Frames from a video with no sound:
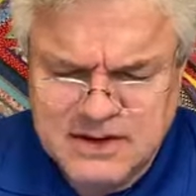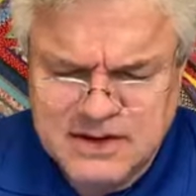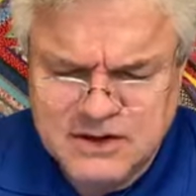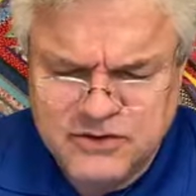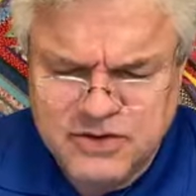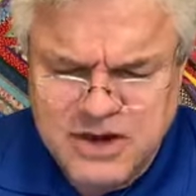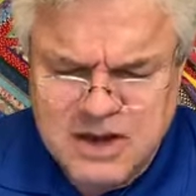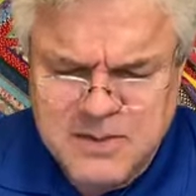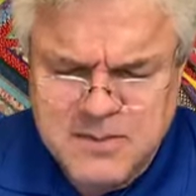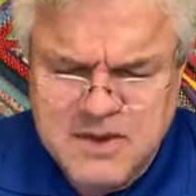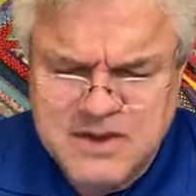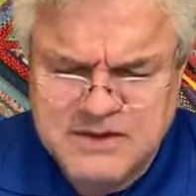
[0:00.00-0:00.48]

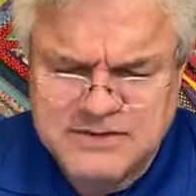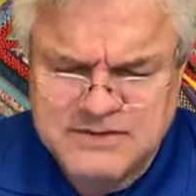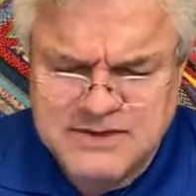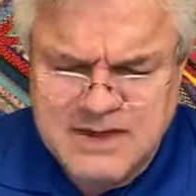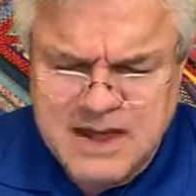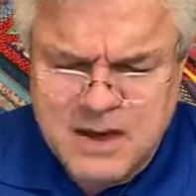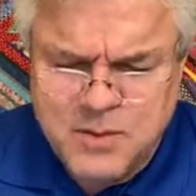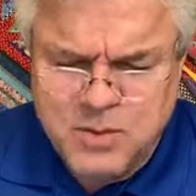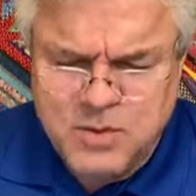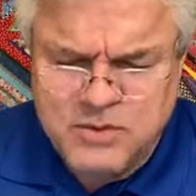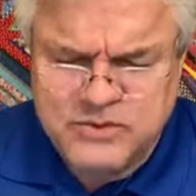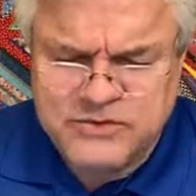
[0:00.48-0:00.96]
treatments
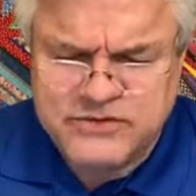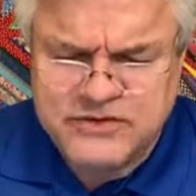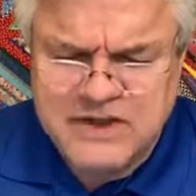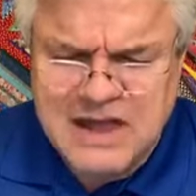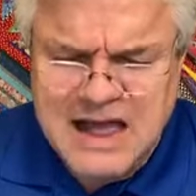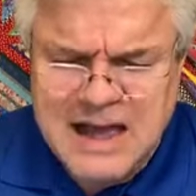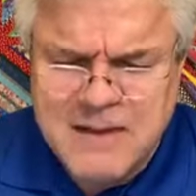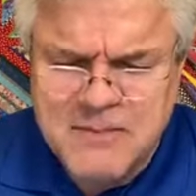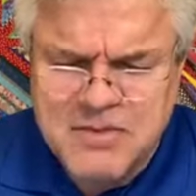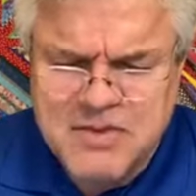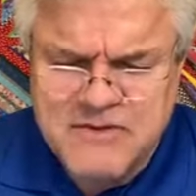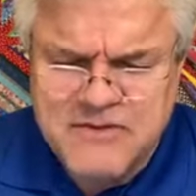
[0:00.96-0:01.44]
that will
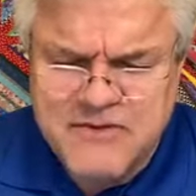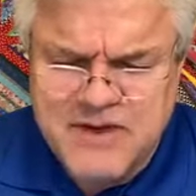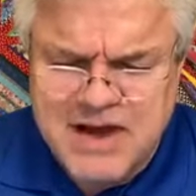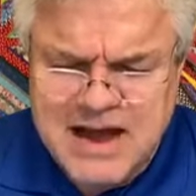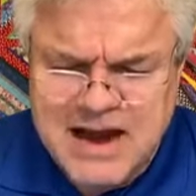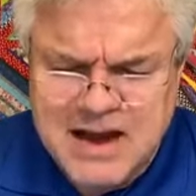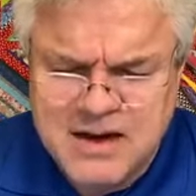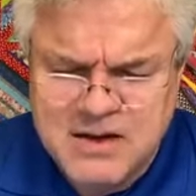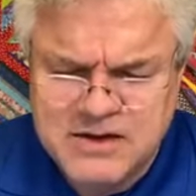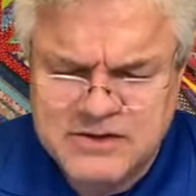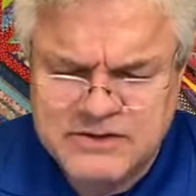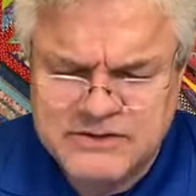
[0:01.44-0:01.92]
stop the
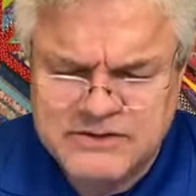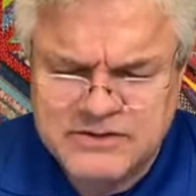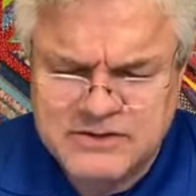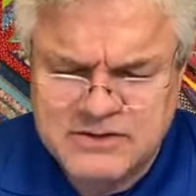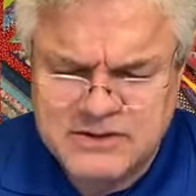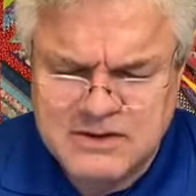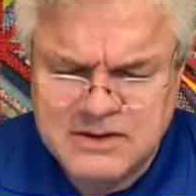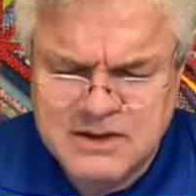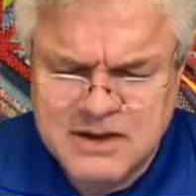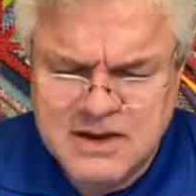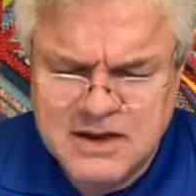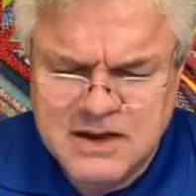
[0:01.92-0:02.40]
virus,
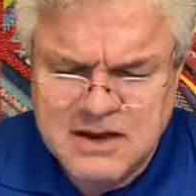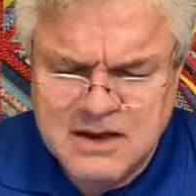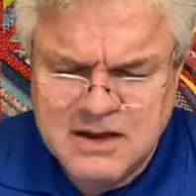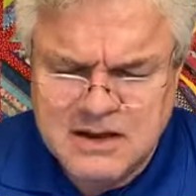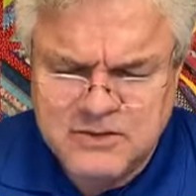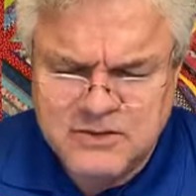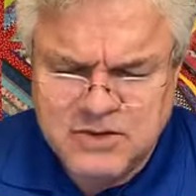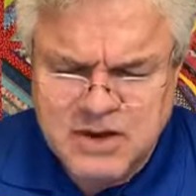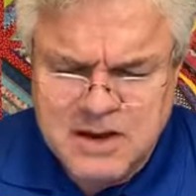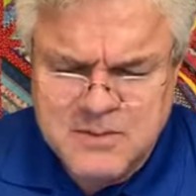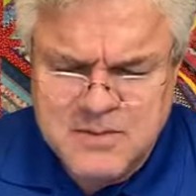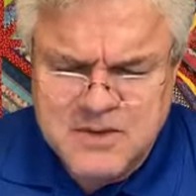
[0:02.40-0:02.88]

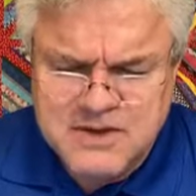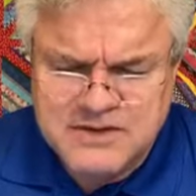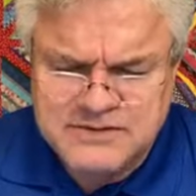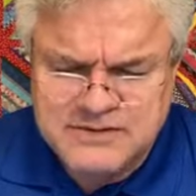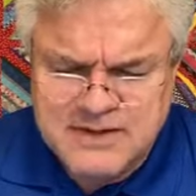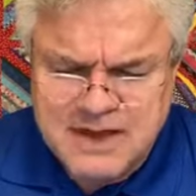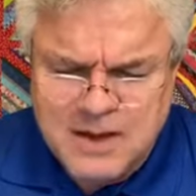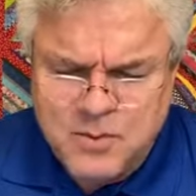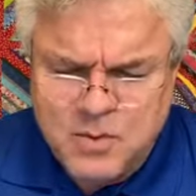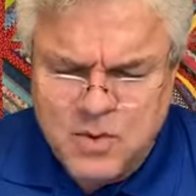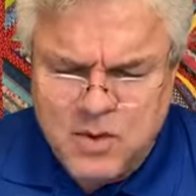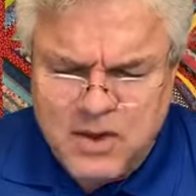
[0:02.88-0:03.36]
treatments
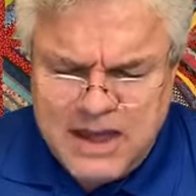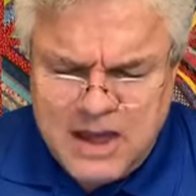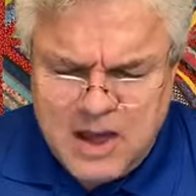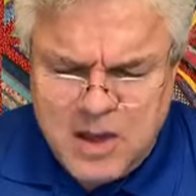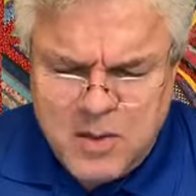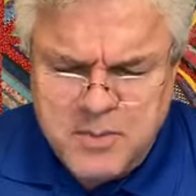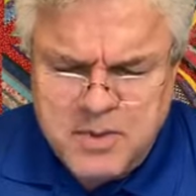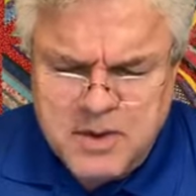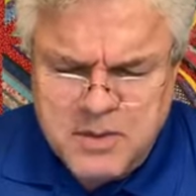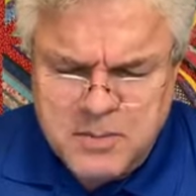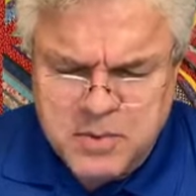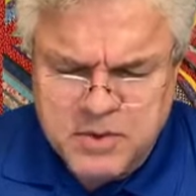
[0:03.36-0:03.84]
that will
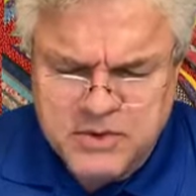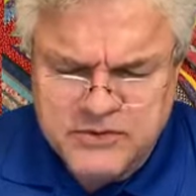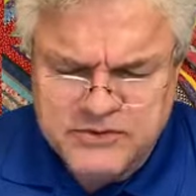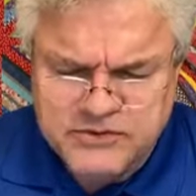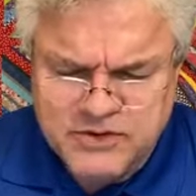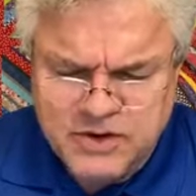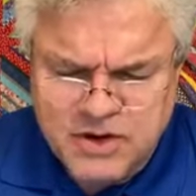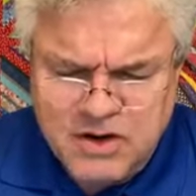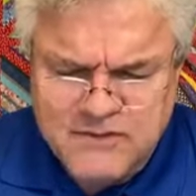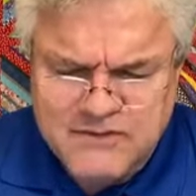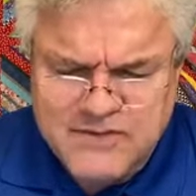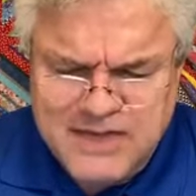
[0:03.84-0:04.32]
help
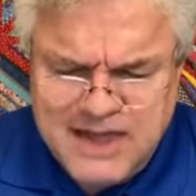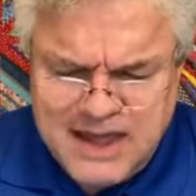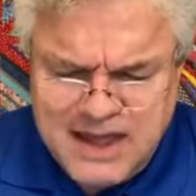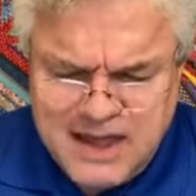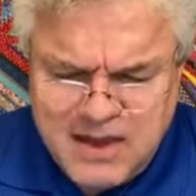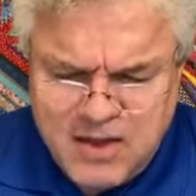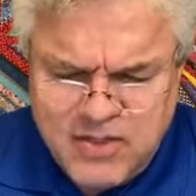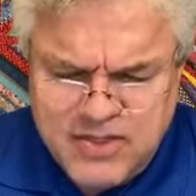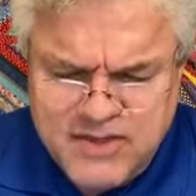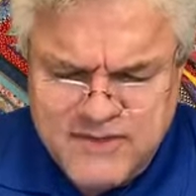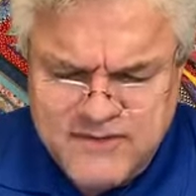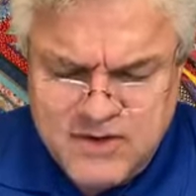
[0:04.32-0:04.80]
preserve the
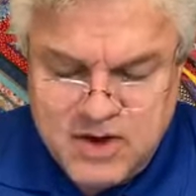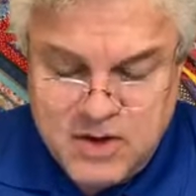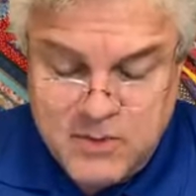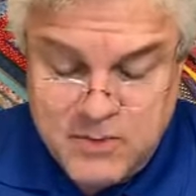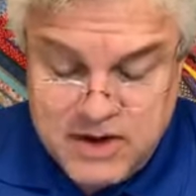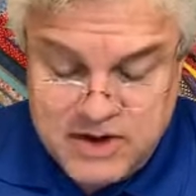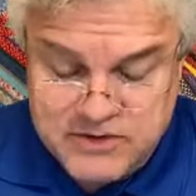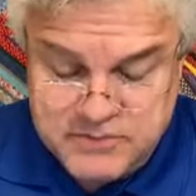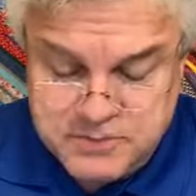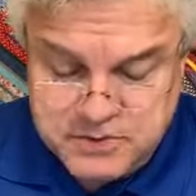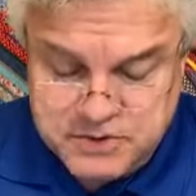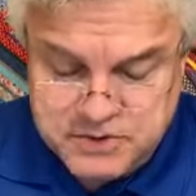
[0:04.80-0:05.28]
health of our
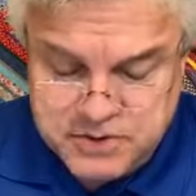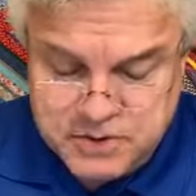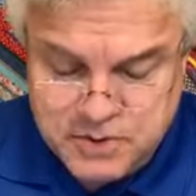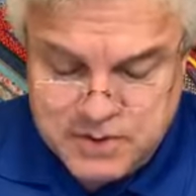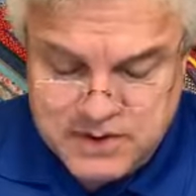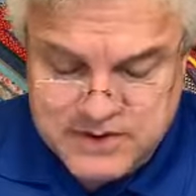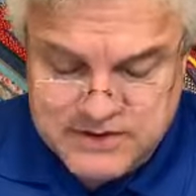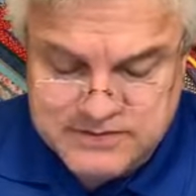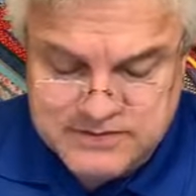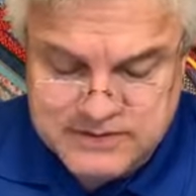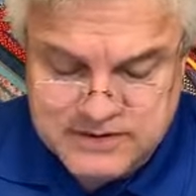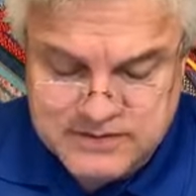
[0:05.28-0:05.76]

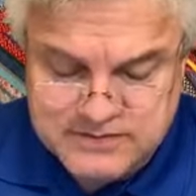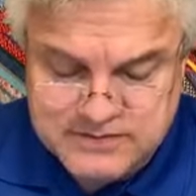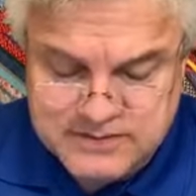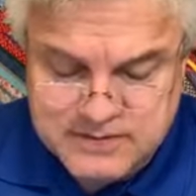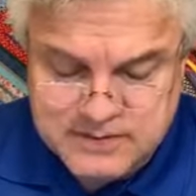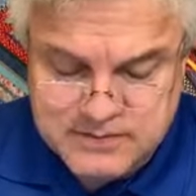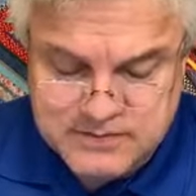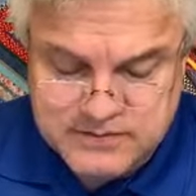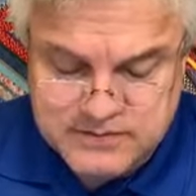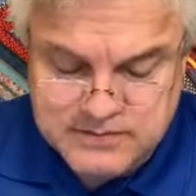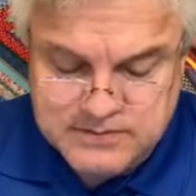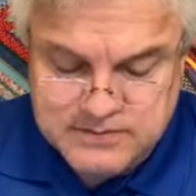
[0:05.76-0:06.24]
respiratory
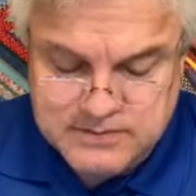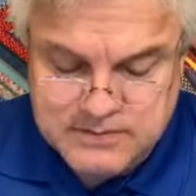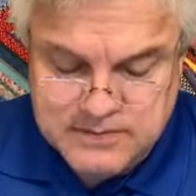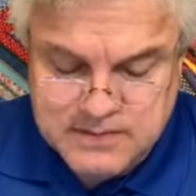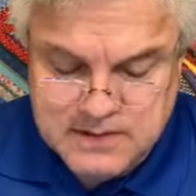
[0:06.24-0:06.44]
systems.